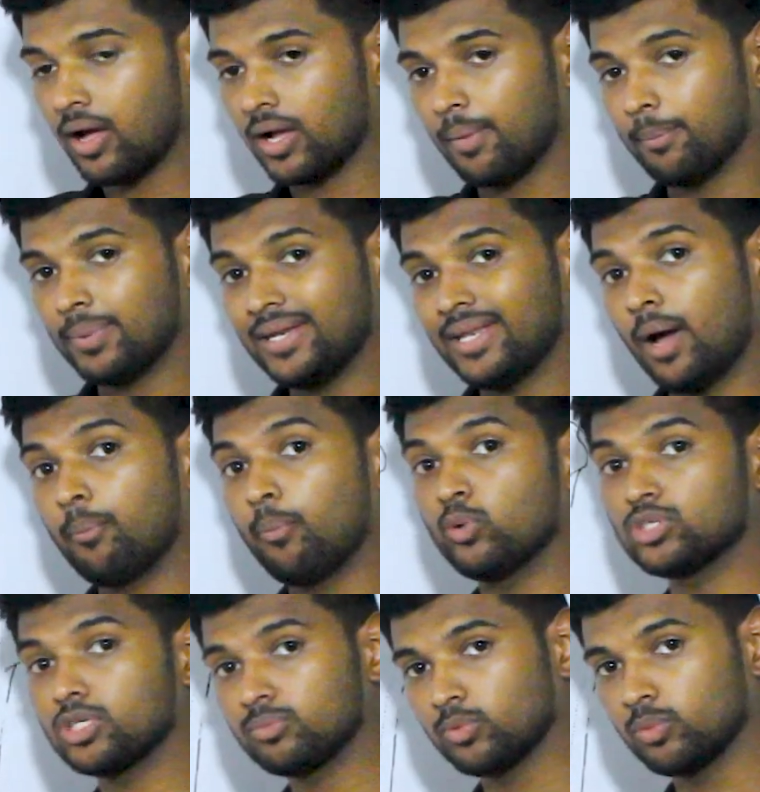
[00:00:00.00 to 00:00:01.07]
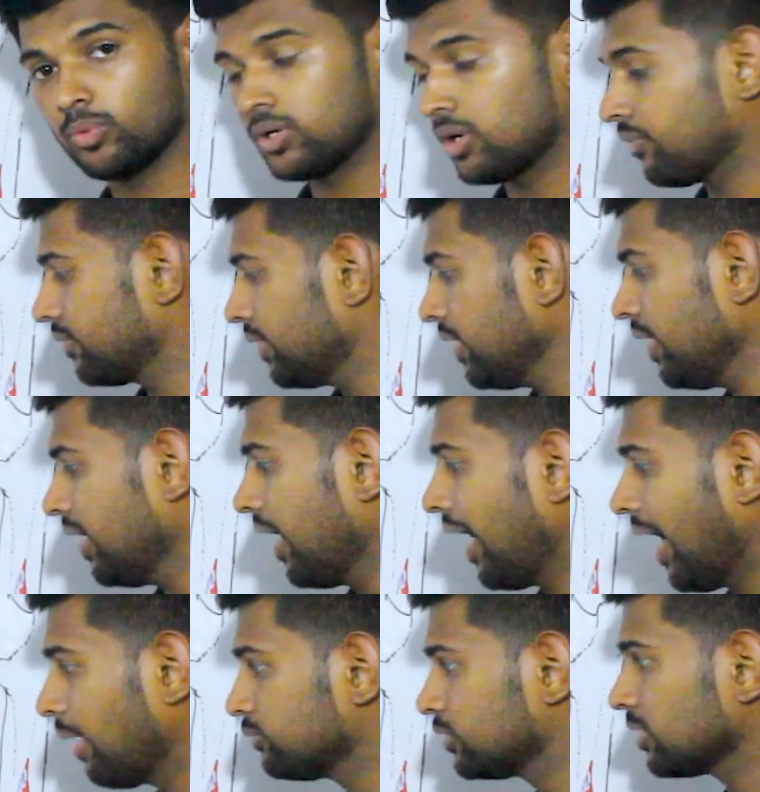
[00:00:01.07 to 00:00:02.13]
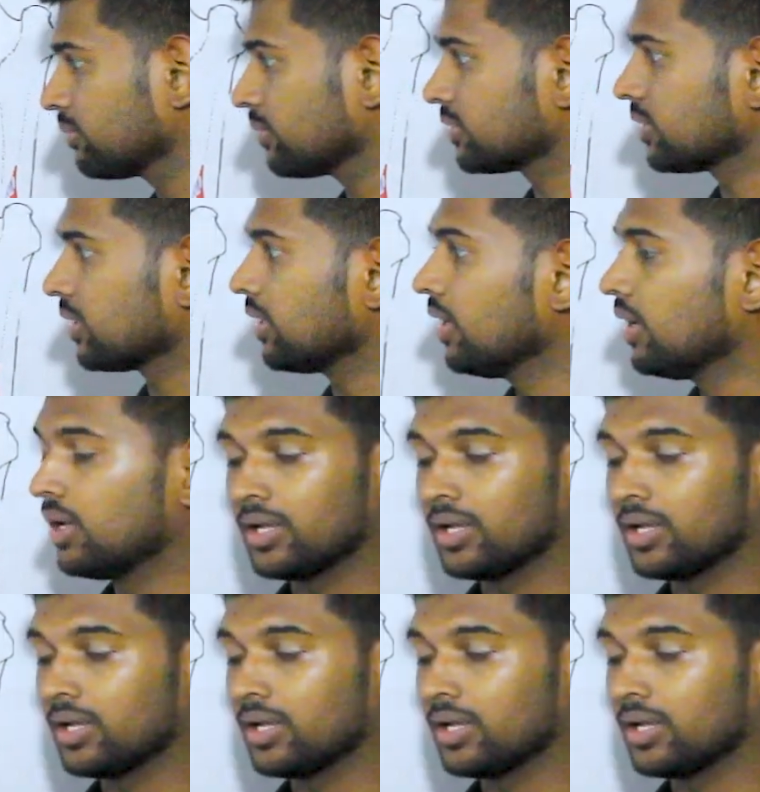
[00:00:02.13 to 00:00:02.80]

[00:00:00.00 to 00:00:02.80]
complete opposite movement of the hamstring muscle.